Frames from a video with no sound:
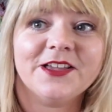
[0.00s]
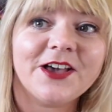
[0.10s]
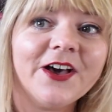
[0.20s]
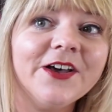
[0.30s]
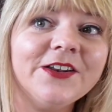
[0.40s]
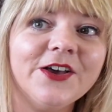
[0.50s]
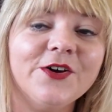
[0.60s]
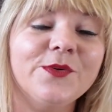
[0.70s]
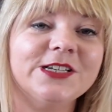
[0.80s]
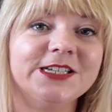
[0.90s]

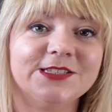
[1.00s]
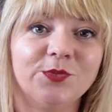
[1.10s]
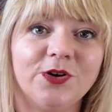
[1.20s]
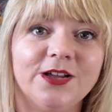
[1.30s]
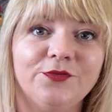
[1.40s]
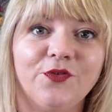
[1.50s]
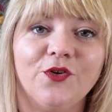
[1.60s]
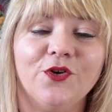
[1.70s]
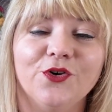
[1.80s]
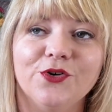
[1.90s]
Kerno, which is the word
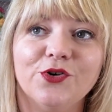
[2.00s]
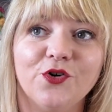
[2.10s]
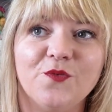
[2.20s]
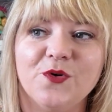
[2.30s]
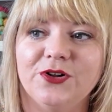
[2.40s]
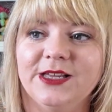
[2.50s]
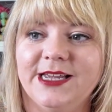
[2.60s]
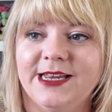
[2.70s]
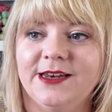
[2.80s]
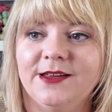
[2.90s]
for Cornwall
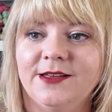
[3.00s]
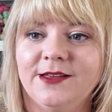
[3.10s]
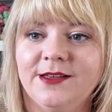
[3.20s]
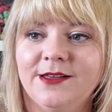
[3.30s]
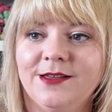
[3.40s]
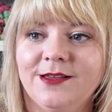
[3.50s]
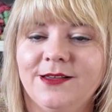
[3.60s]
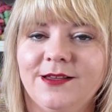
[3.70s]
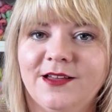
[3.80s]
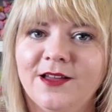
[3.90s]
in
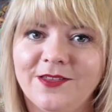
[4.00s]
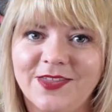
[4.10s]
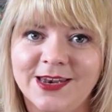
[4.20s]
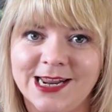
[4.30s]
their